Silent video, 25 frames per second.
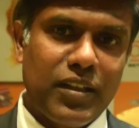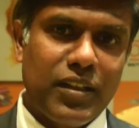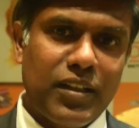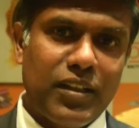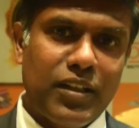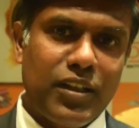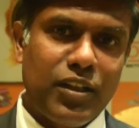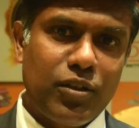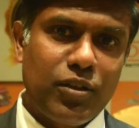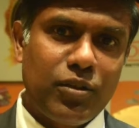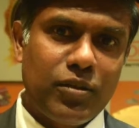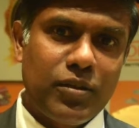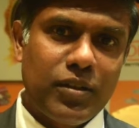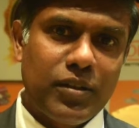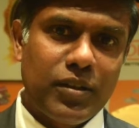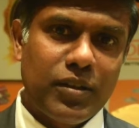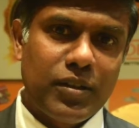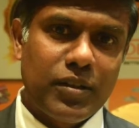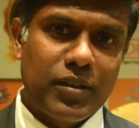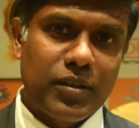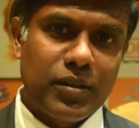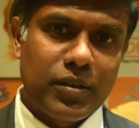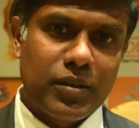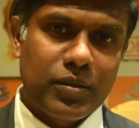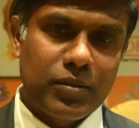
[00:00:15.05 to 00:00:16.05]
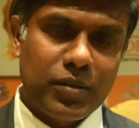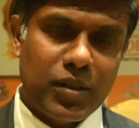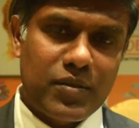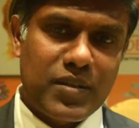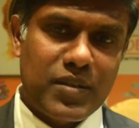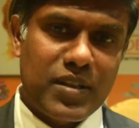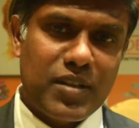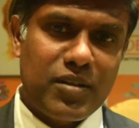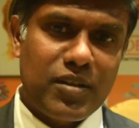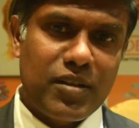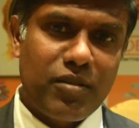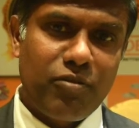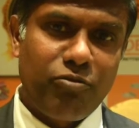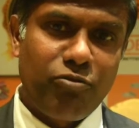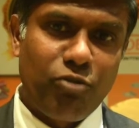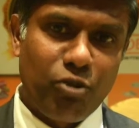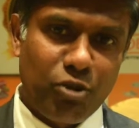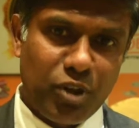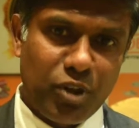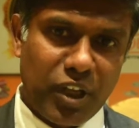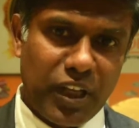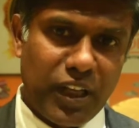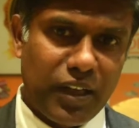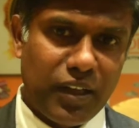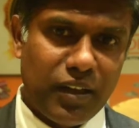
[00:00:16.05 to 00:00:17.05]
In
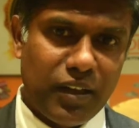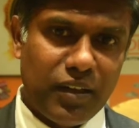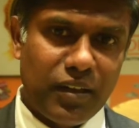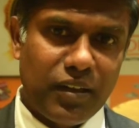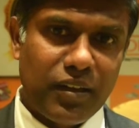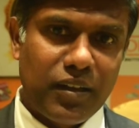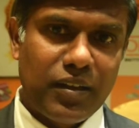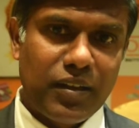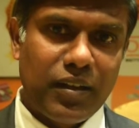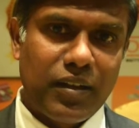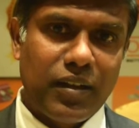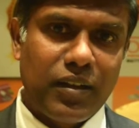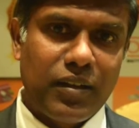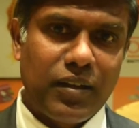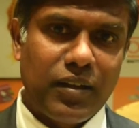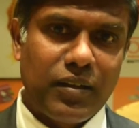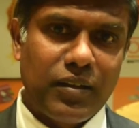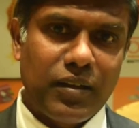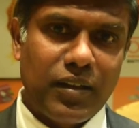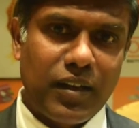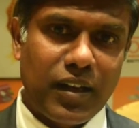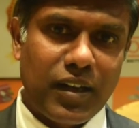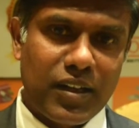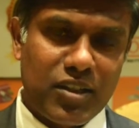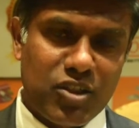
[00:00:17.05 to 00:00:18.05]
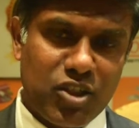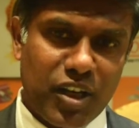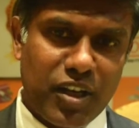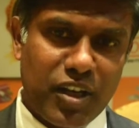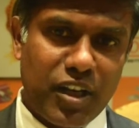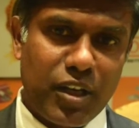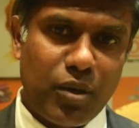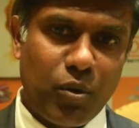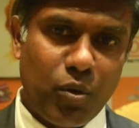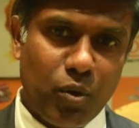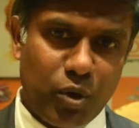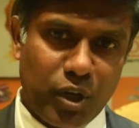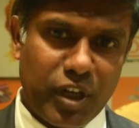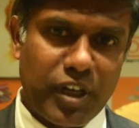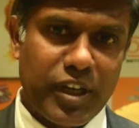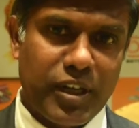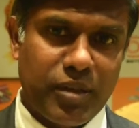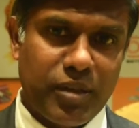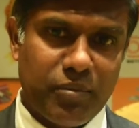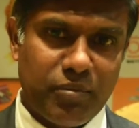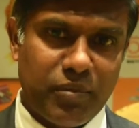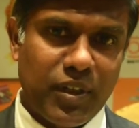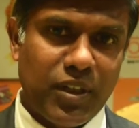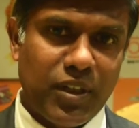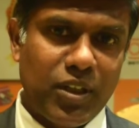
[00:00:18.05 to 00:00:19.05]
2014, at Chennai Oragadam,
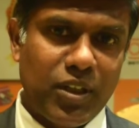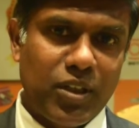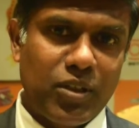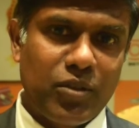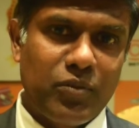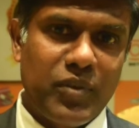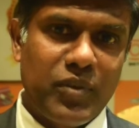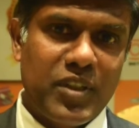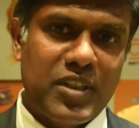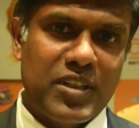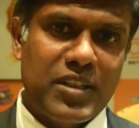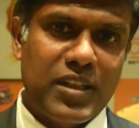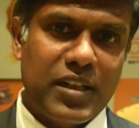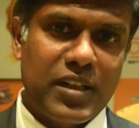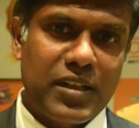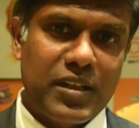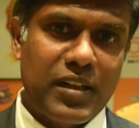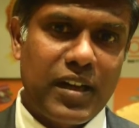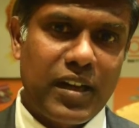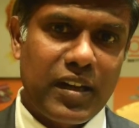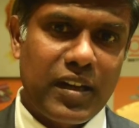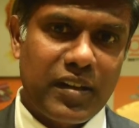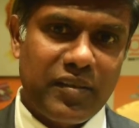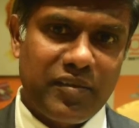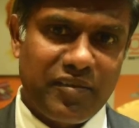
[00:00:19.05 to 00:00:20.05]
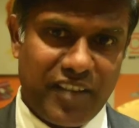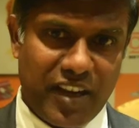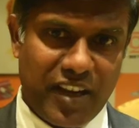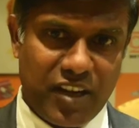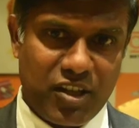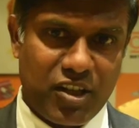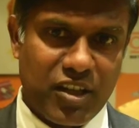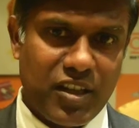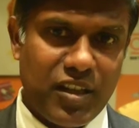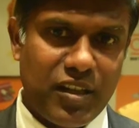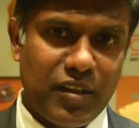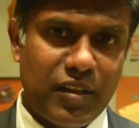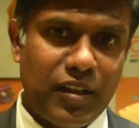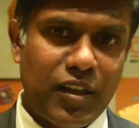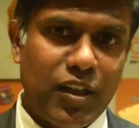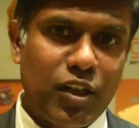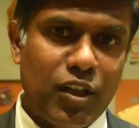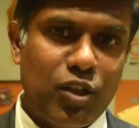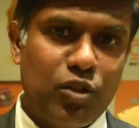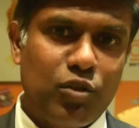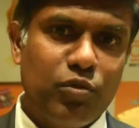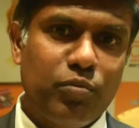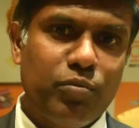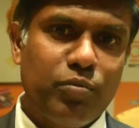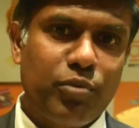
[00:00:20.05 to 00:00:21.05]
we started our factory
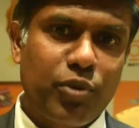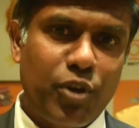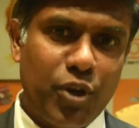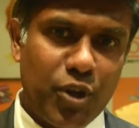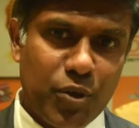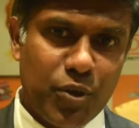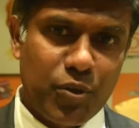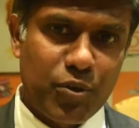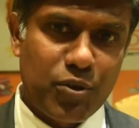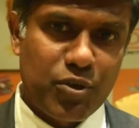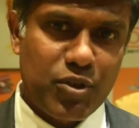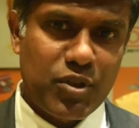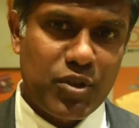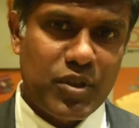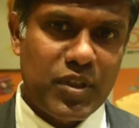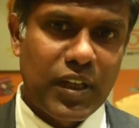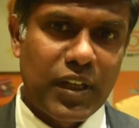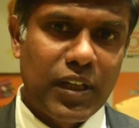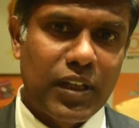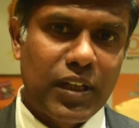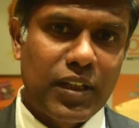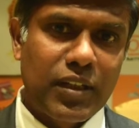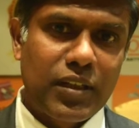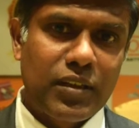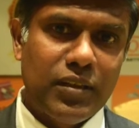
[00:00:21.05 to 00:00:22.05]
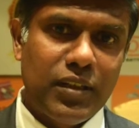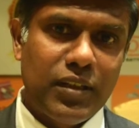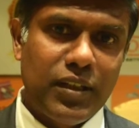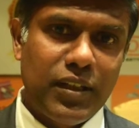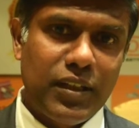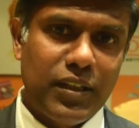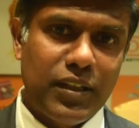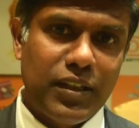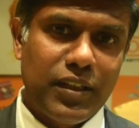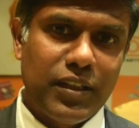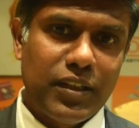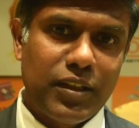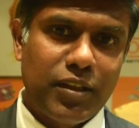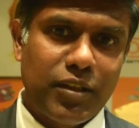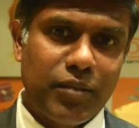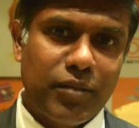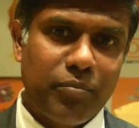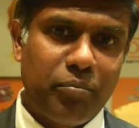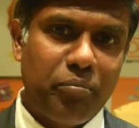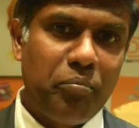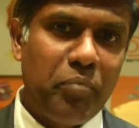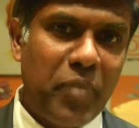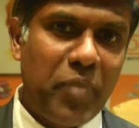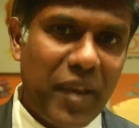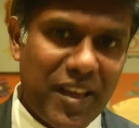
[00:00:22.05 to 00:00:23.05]
to produce the
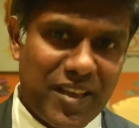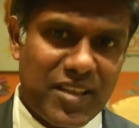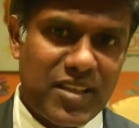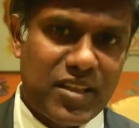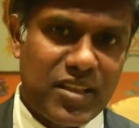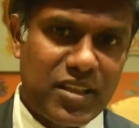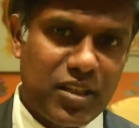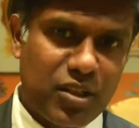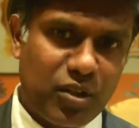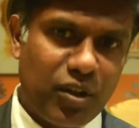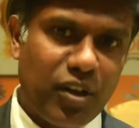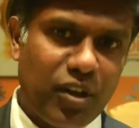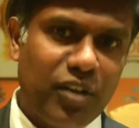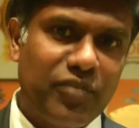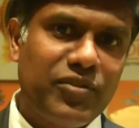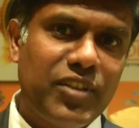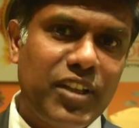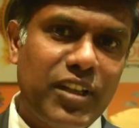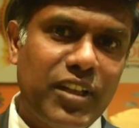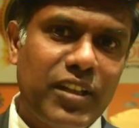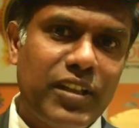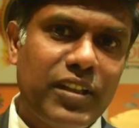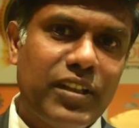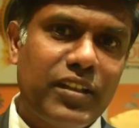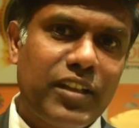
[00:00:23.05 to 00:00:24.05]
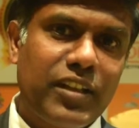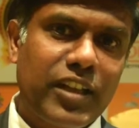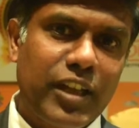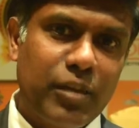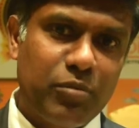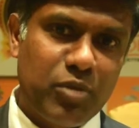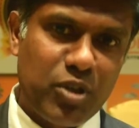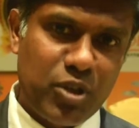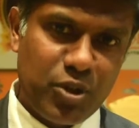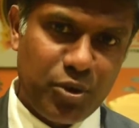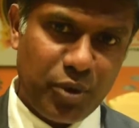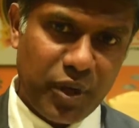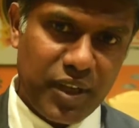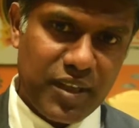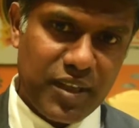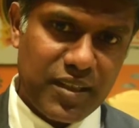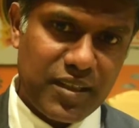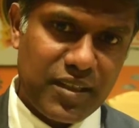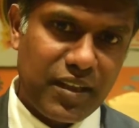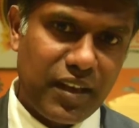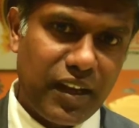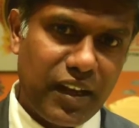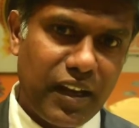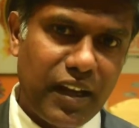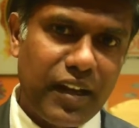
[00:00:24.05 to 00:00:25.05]
best of the cable trays
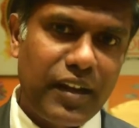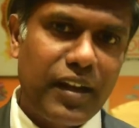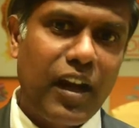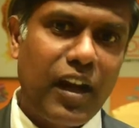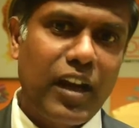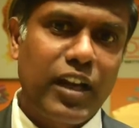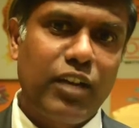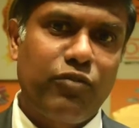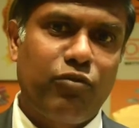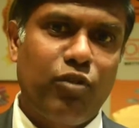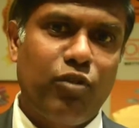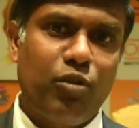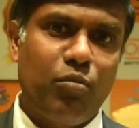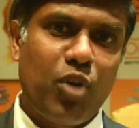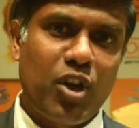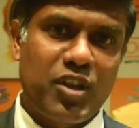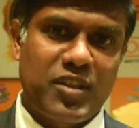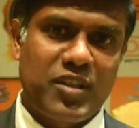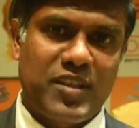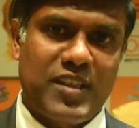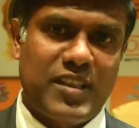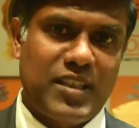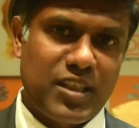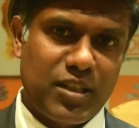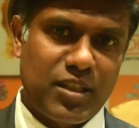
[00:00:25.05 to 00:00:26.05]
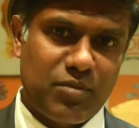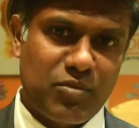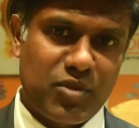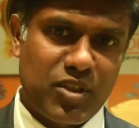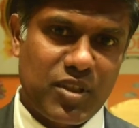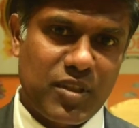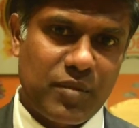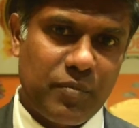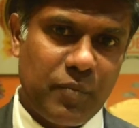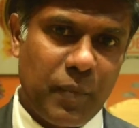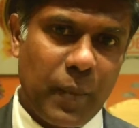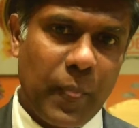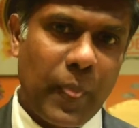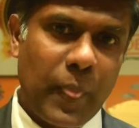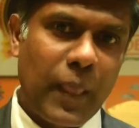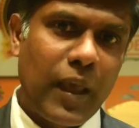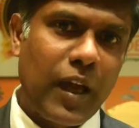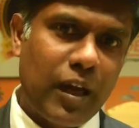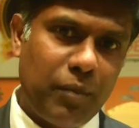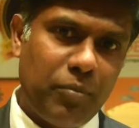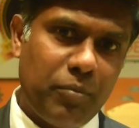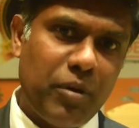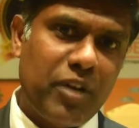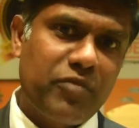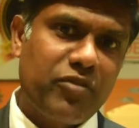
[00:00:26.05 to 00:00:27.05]
and underflow box systems.
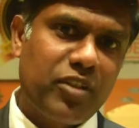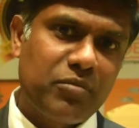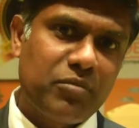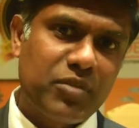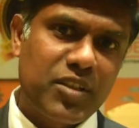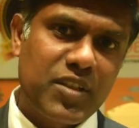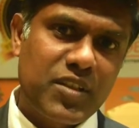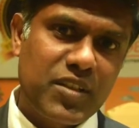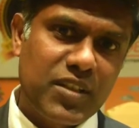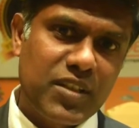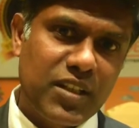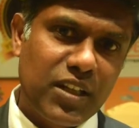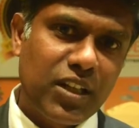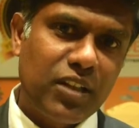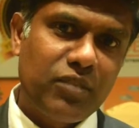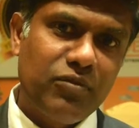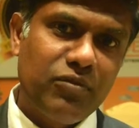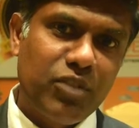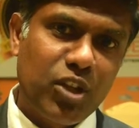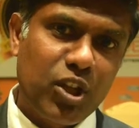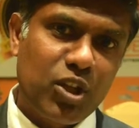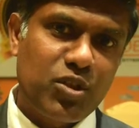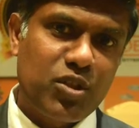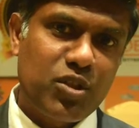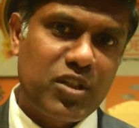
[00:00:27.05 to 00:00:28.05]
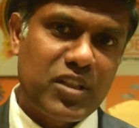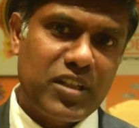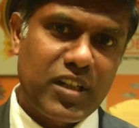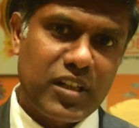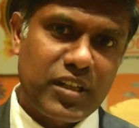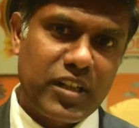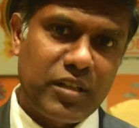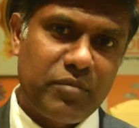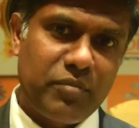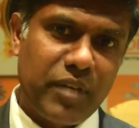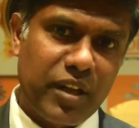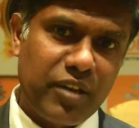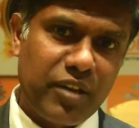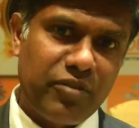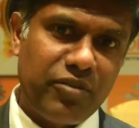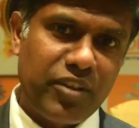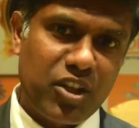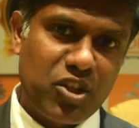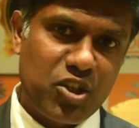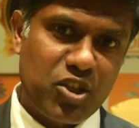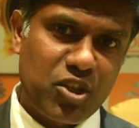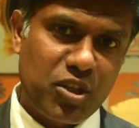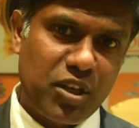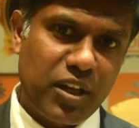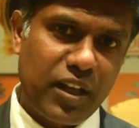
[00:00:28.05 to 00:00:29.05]
Apart from this, we also started
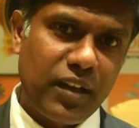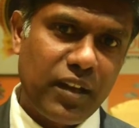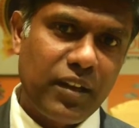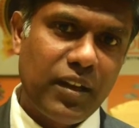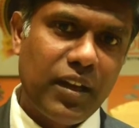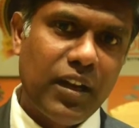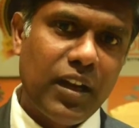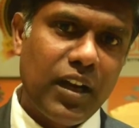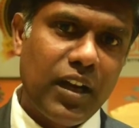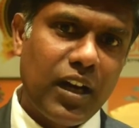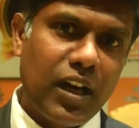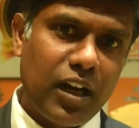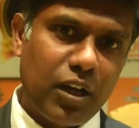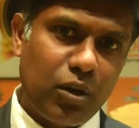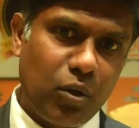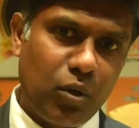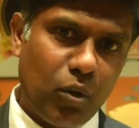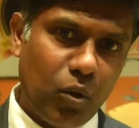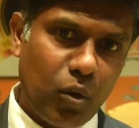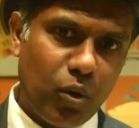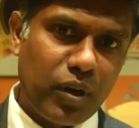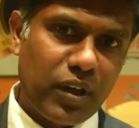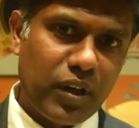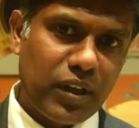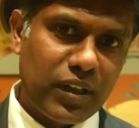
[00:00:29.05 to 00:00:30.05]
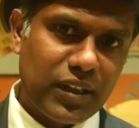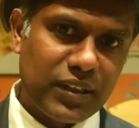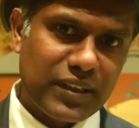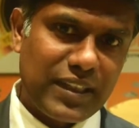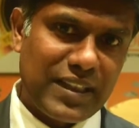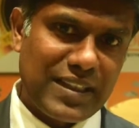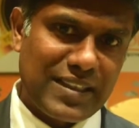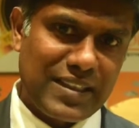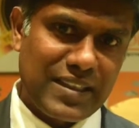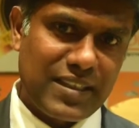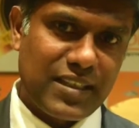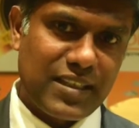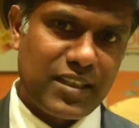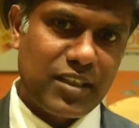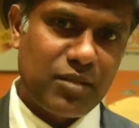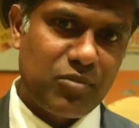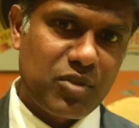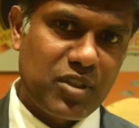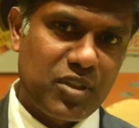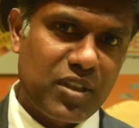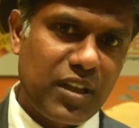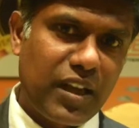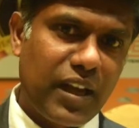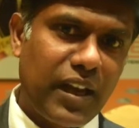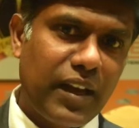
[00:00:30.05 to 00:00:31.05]
manufacturing our own earthing
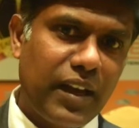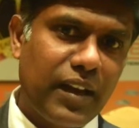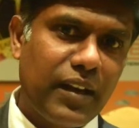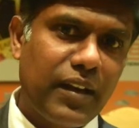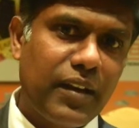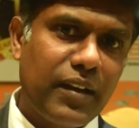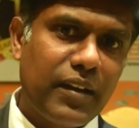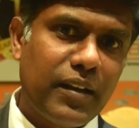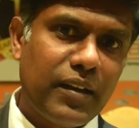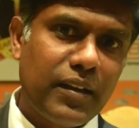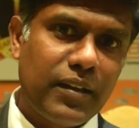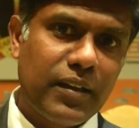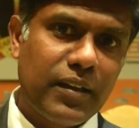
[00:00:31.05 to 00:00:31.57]
systems and